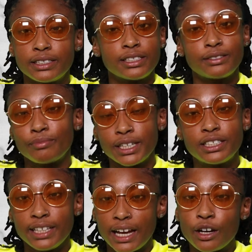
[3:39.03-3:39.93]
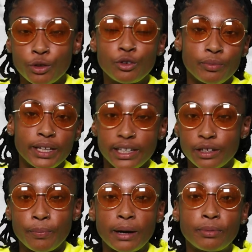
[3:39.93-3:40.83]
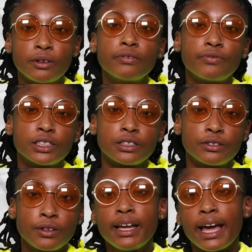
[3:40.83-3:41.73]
Just make sure y'all Google me and it'll pop up for sure.